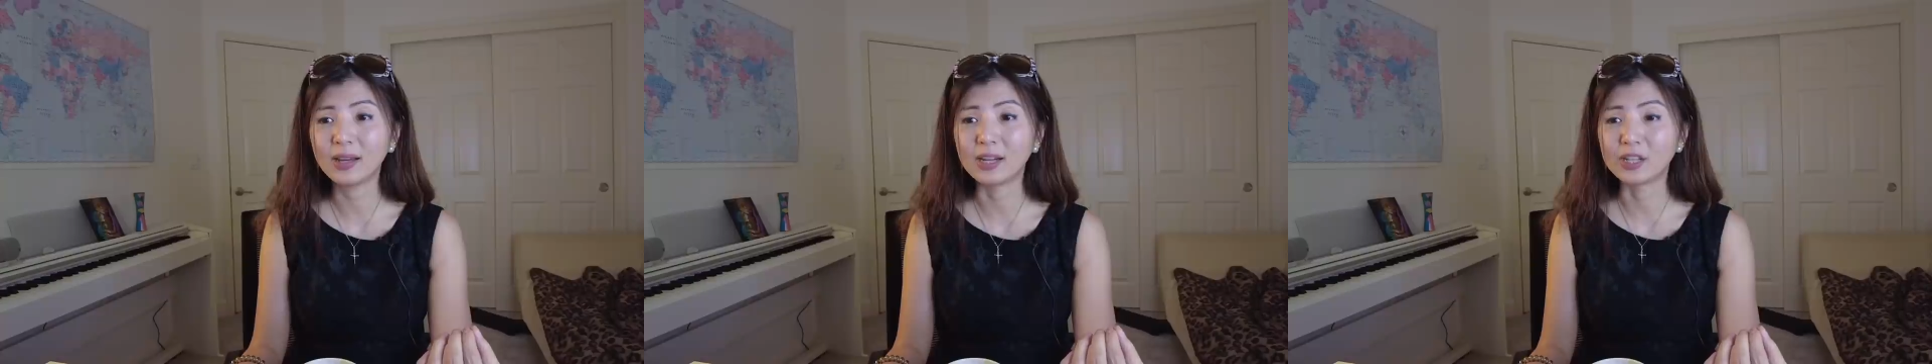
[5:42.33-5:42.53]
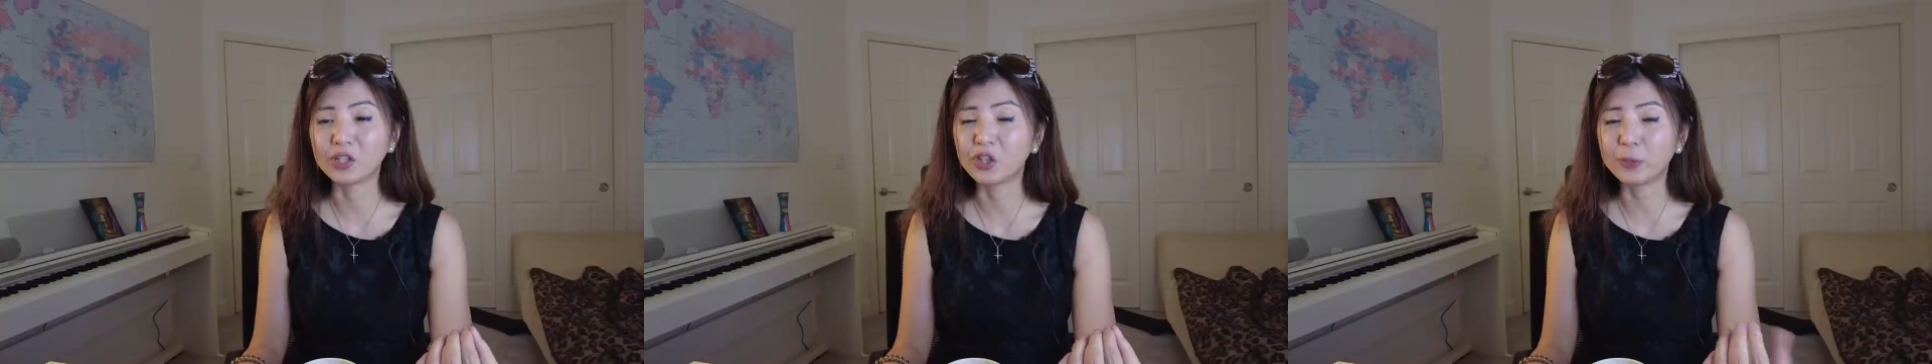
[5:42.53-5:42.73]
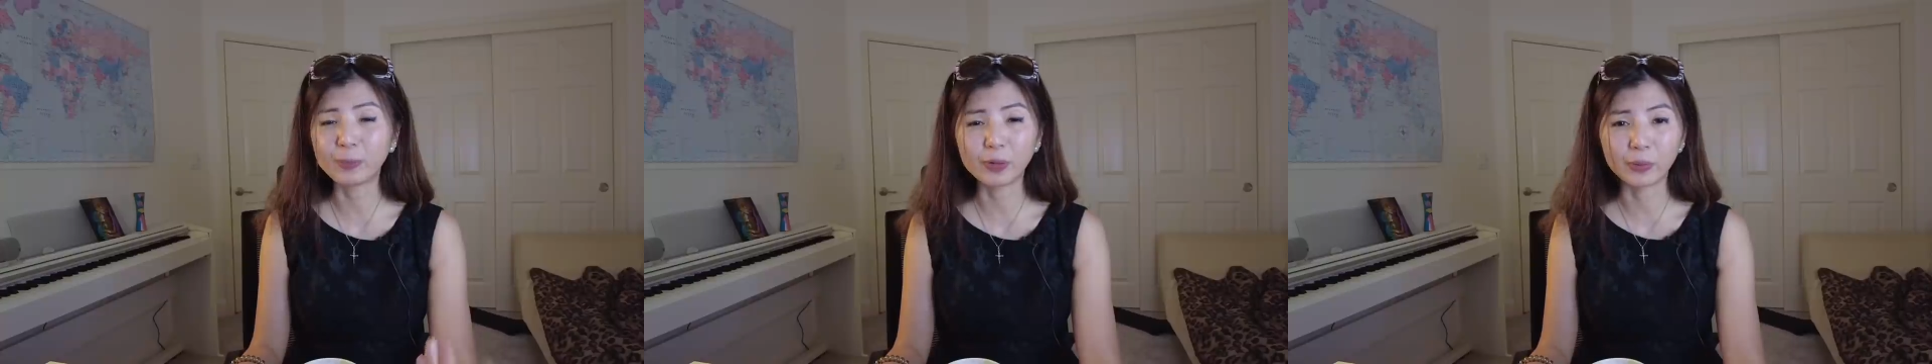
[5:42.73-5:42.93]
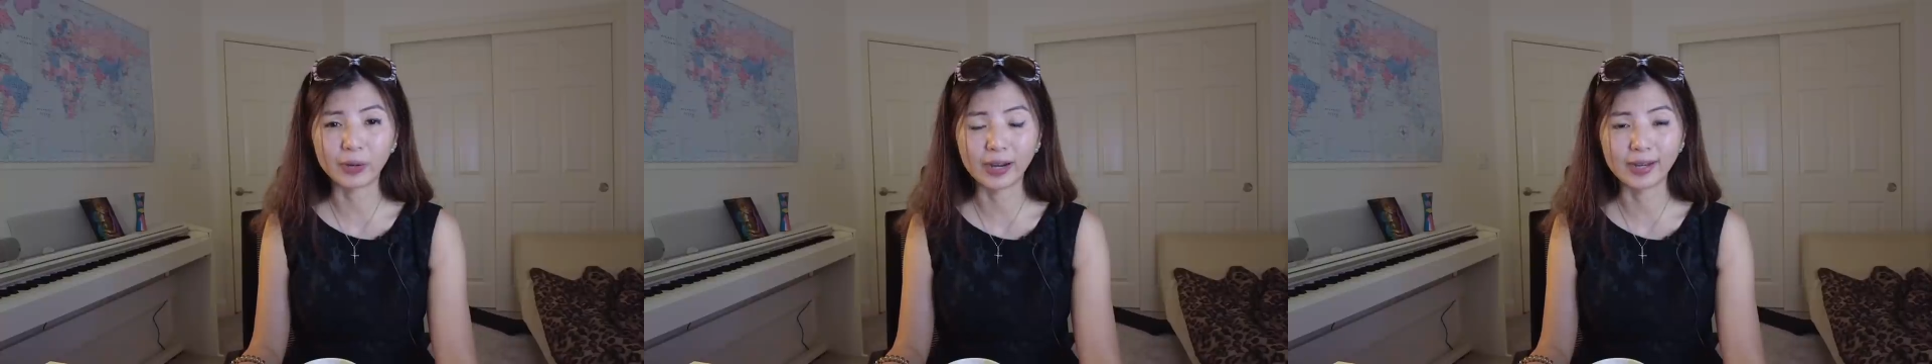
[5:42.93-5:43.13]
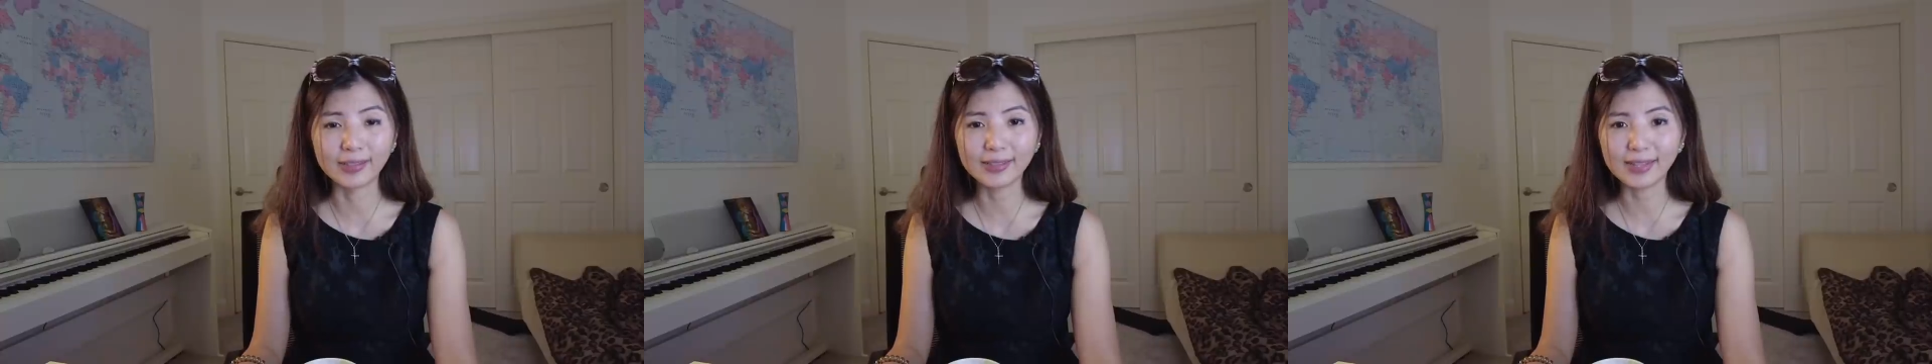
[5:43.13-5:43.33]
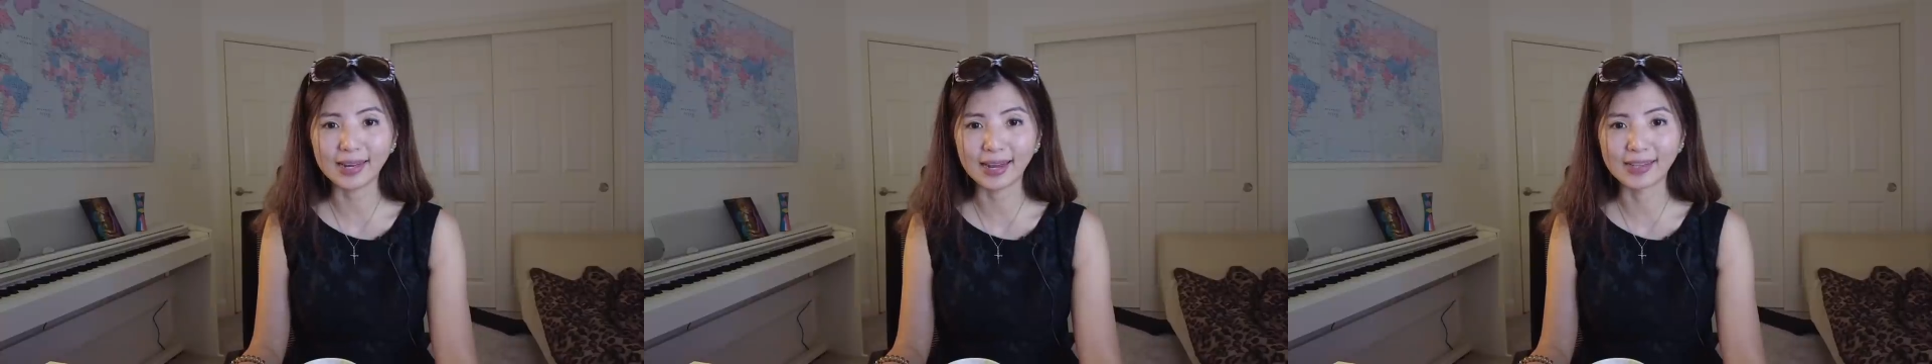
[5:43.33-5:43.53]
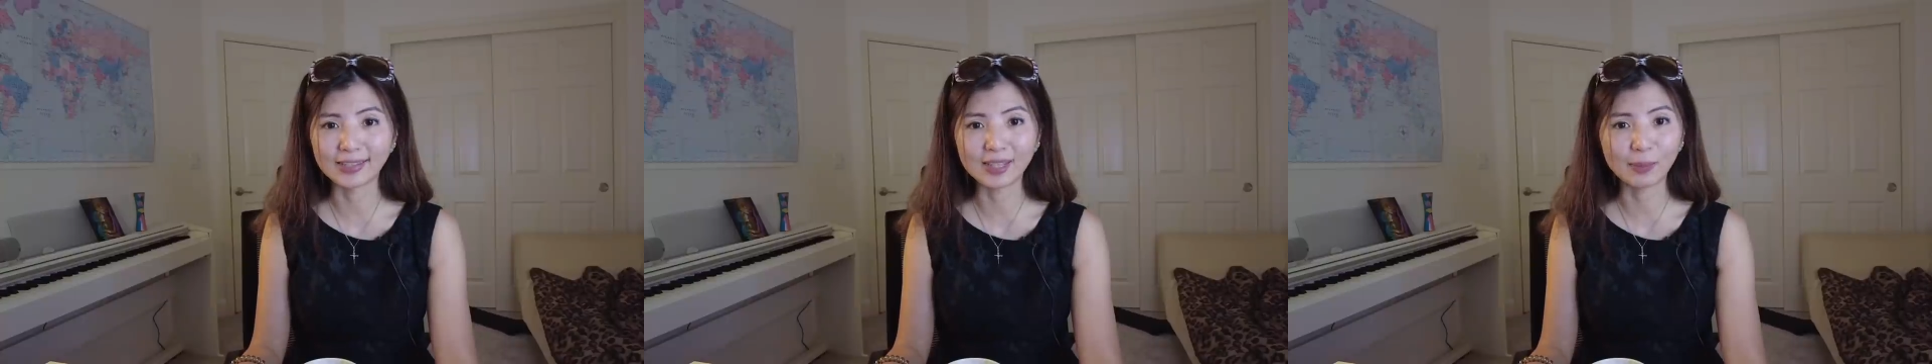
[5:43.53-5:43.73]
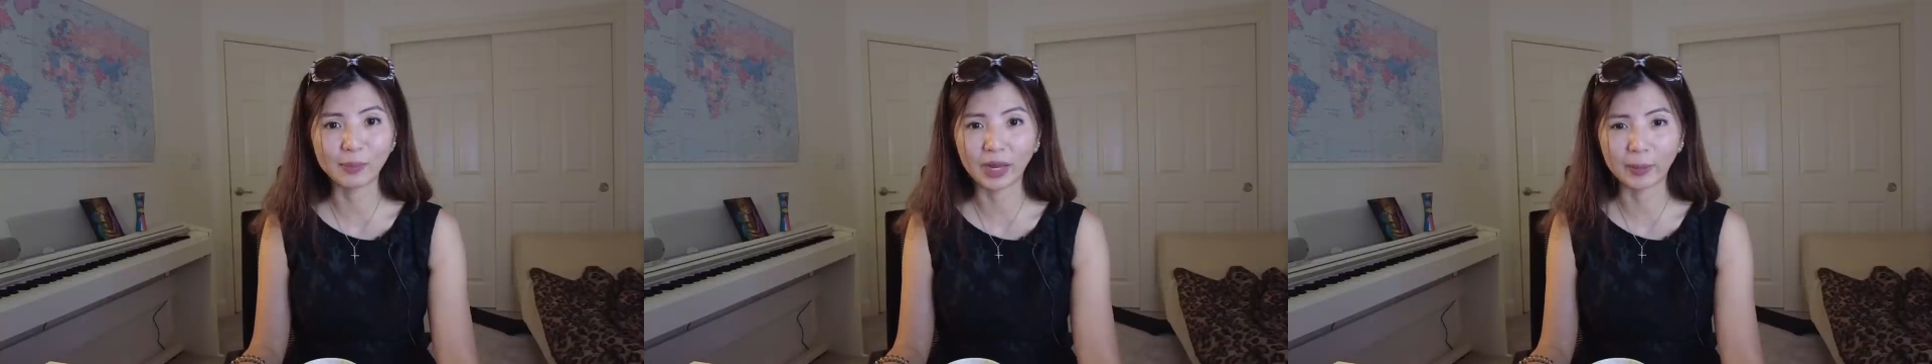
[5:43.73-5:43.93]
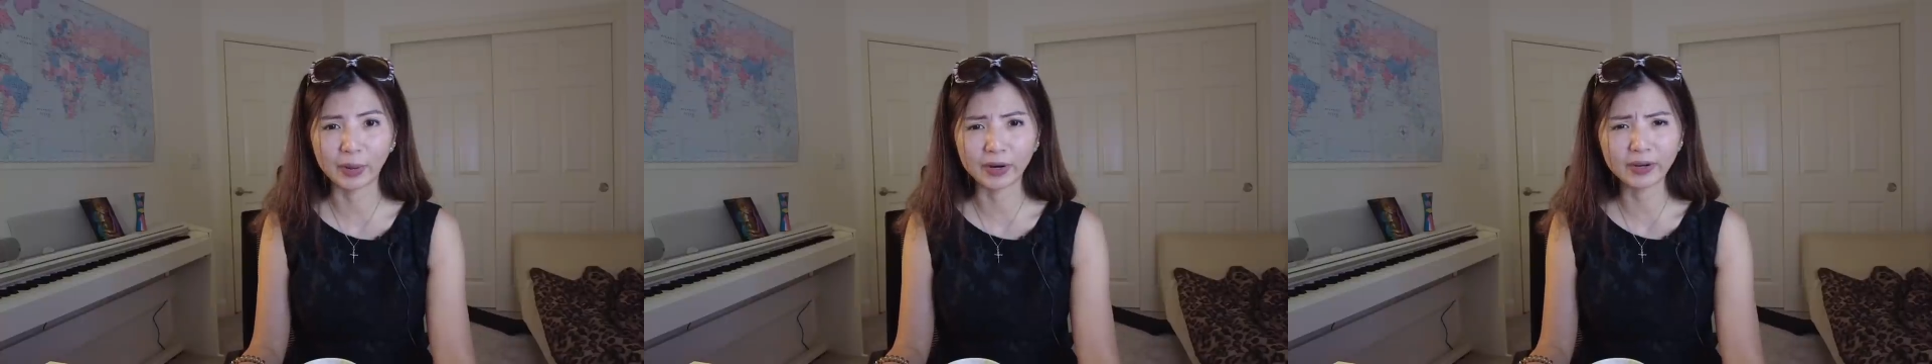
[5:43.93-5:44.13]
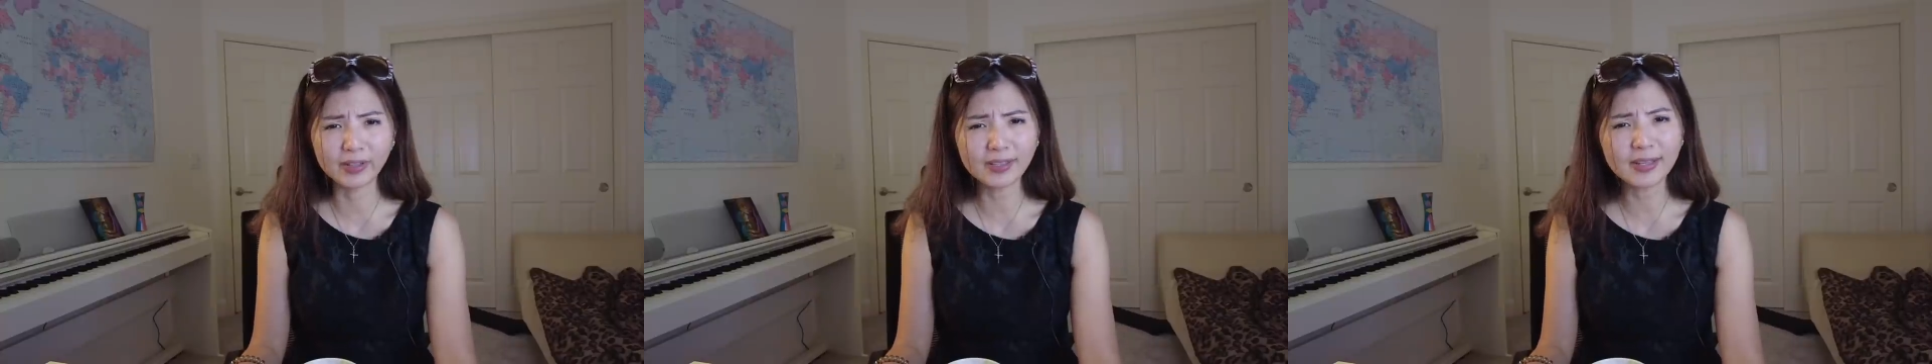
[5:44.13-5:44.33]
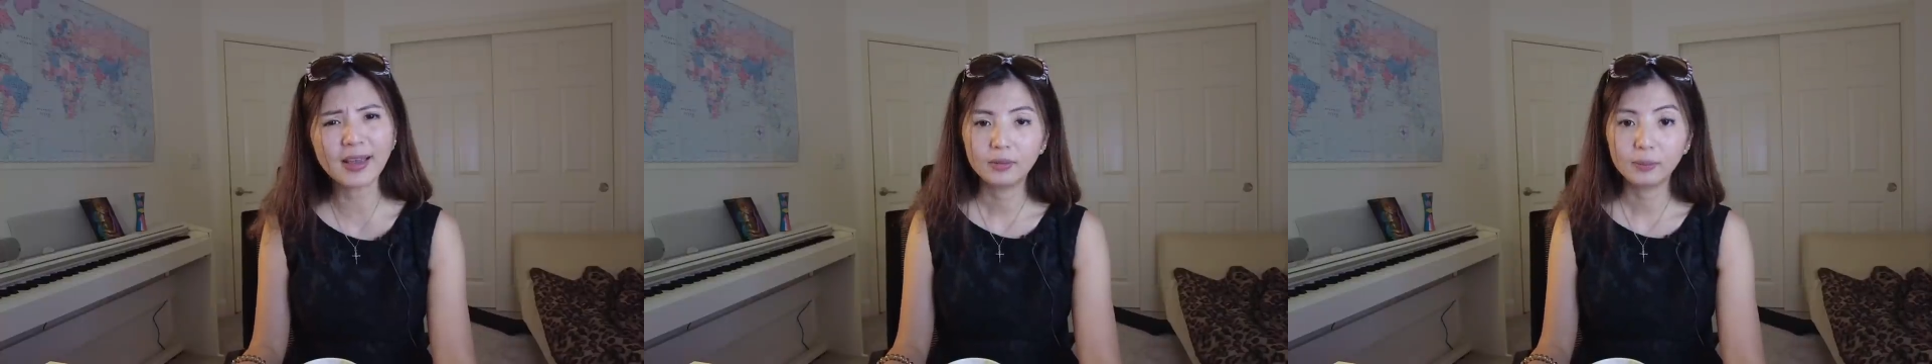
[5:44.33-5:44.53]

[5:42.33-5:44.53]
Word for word: a cheaper rent in some neighborhoods,